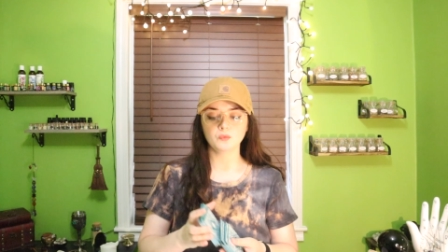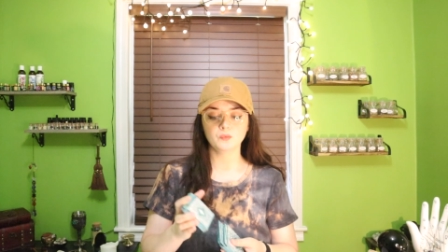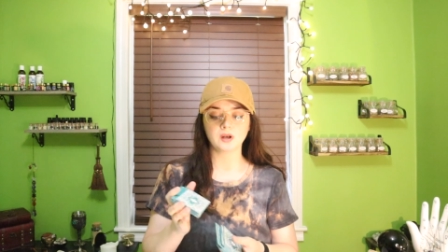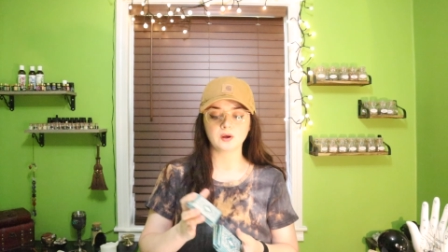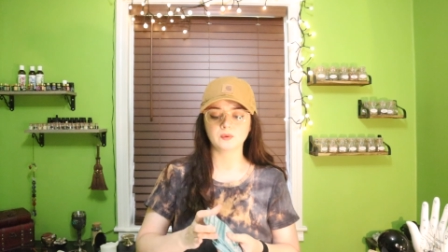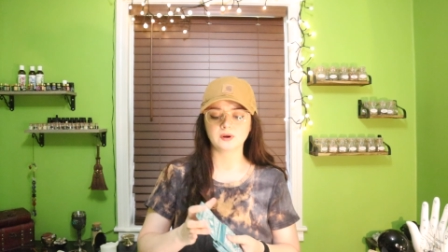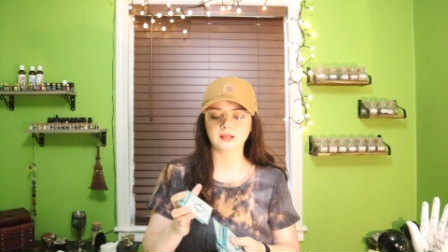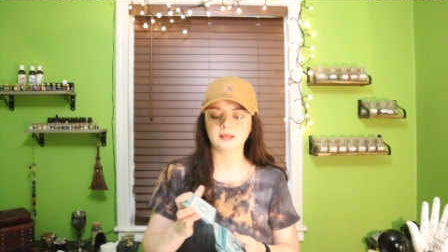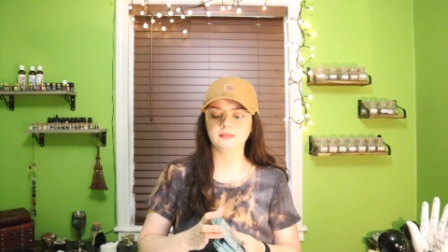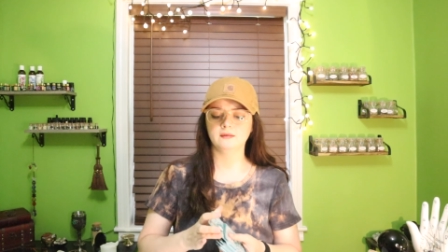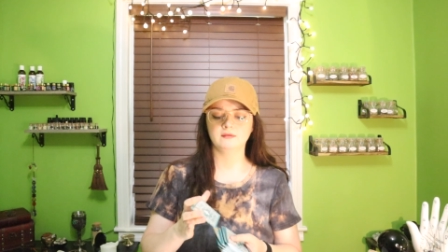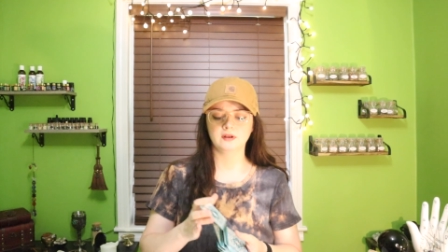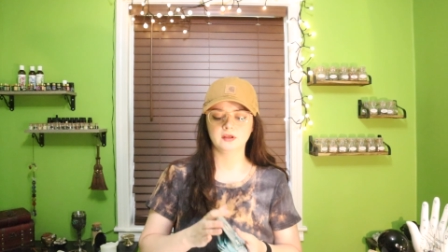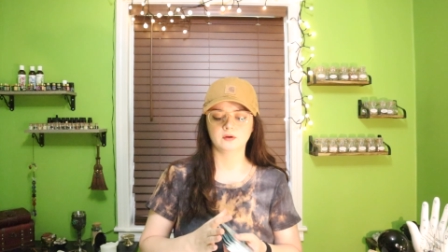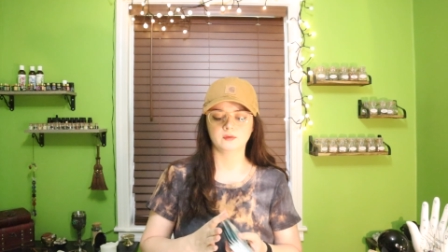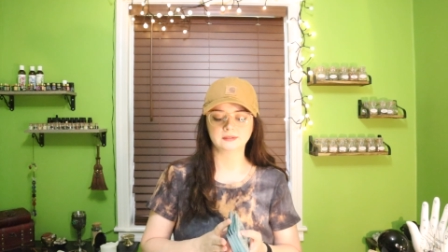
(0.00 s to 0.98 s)
when I want to end the
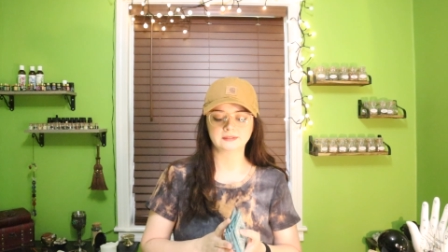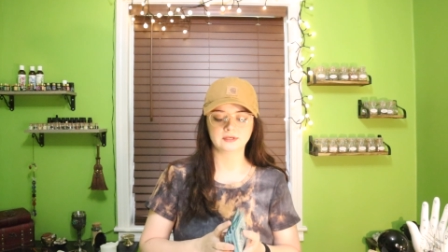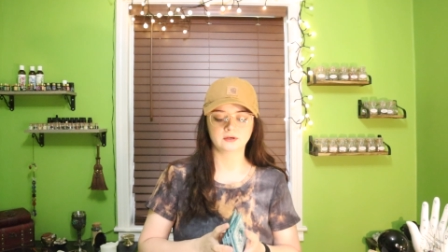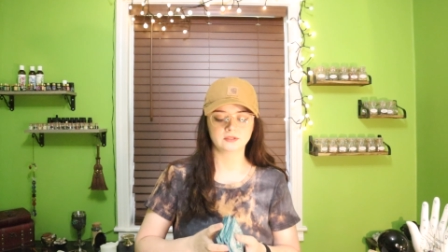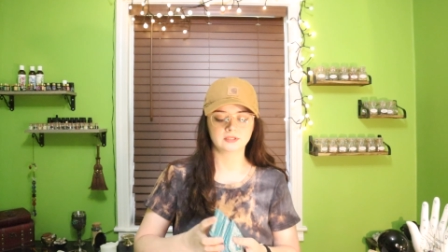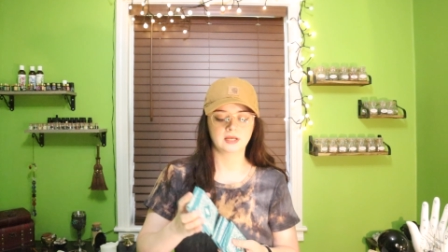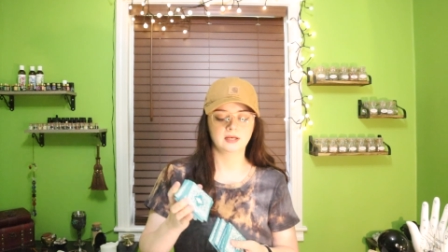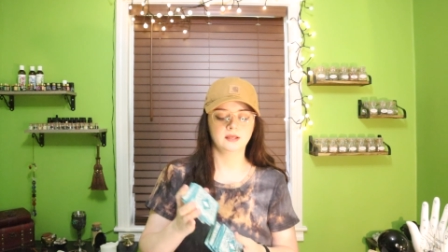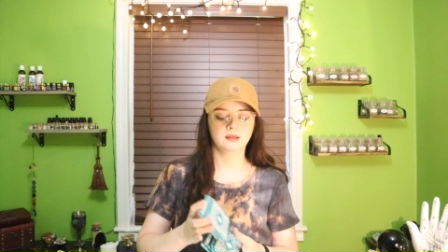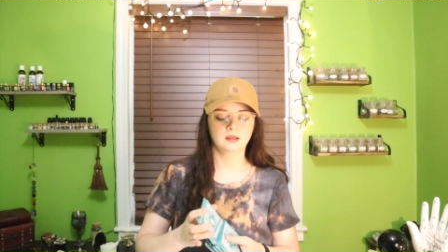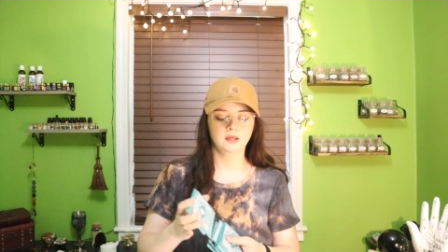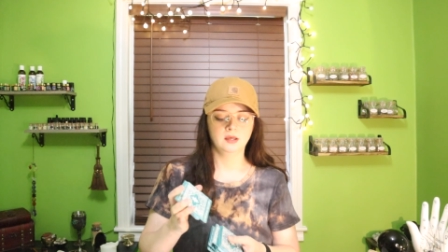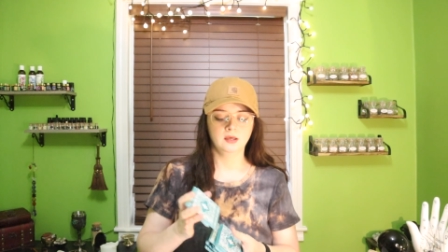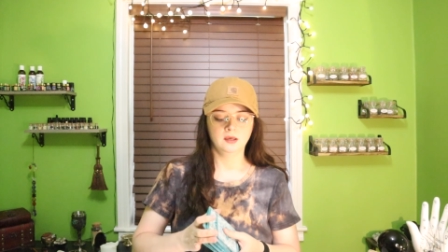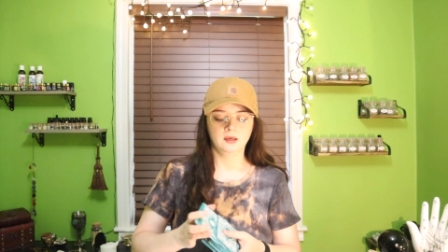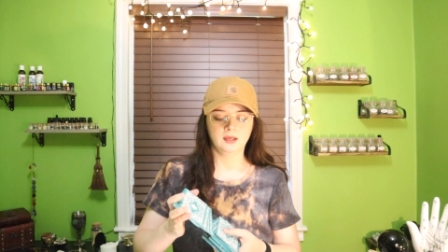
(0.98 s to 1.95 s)
video, it's irritating.
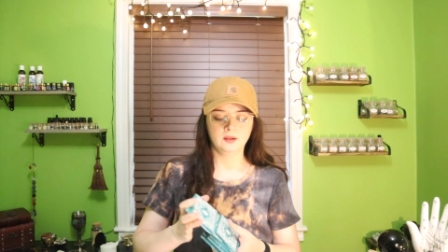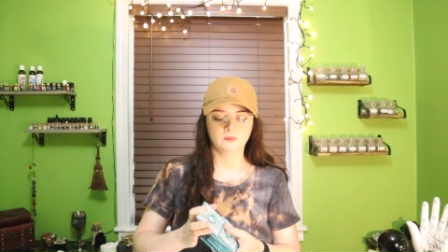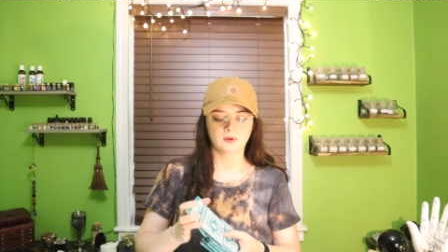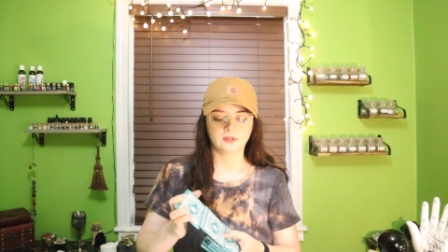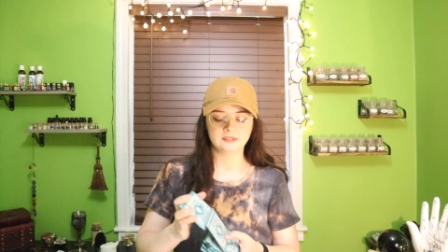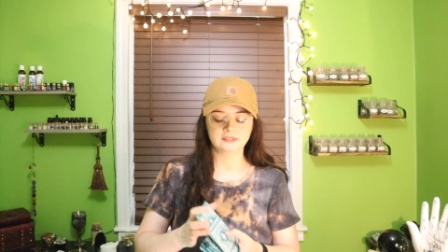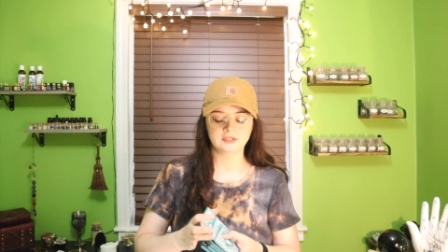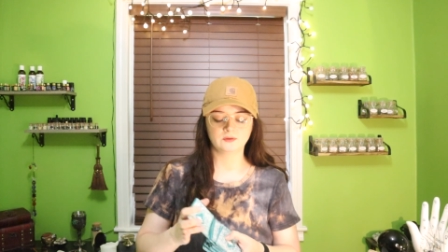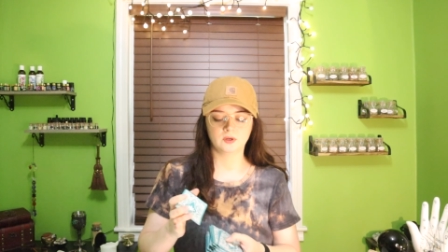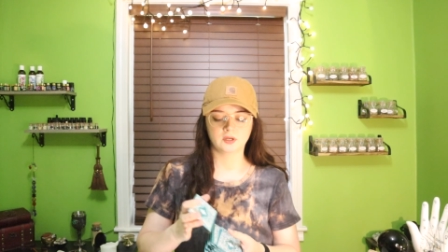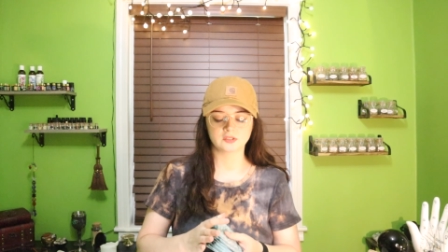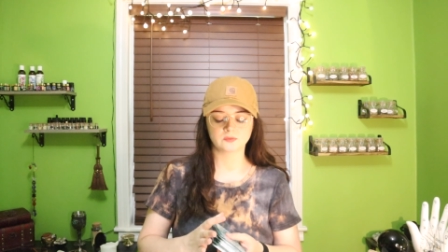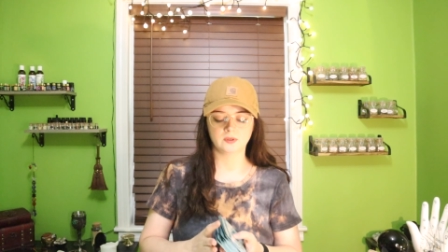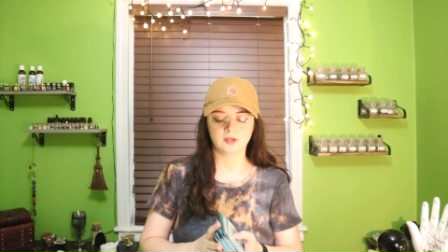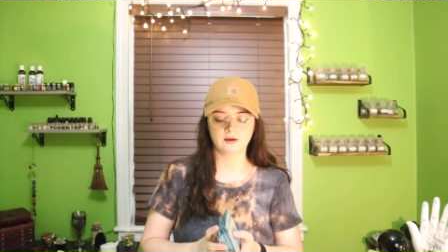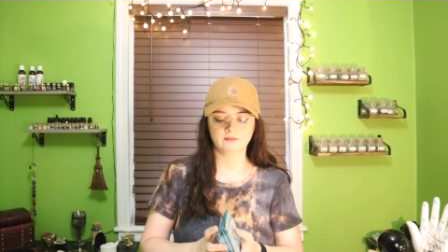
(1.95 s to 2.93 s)
Anyway, let's see what
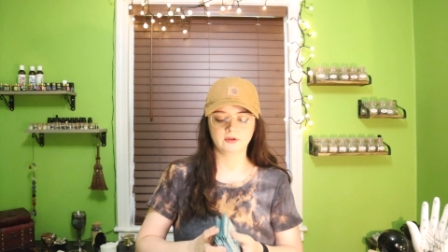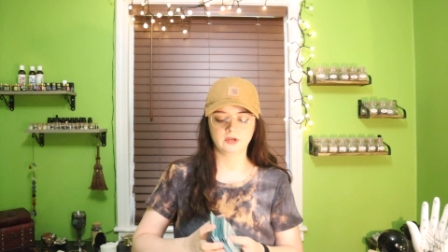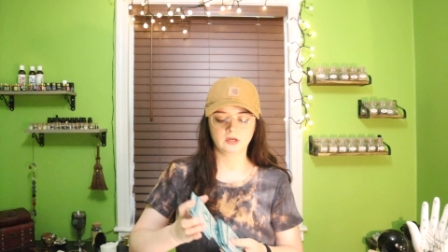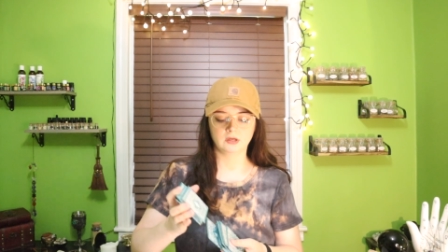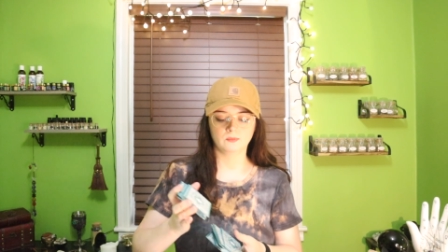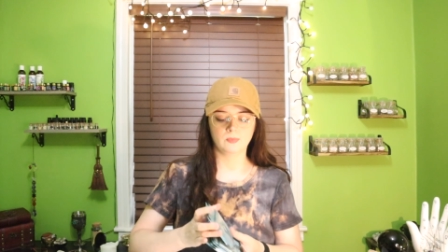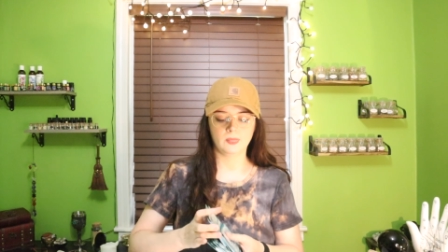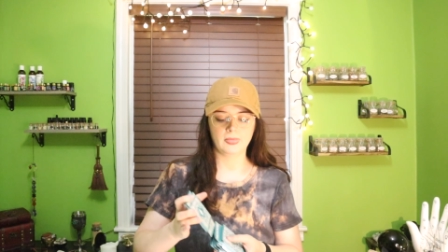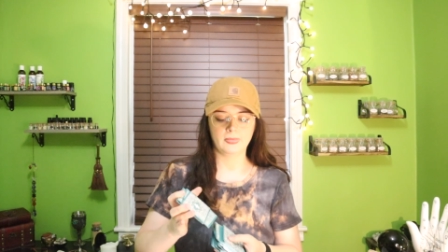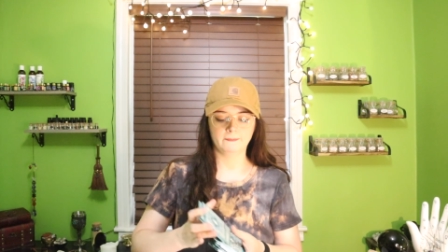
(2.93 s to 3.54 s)
else we have here.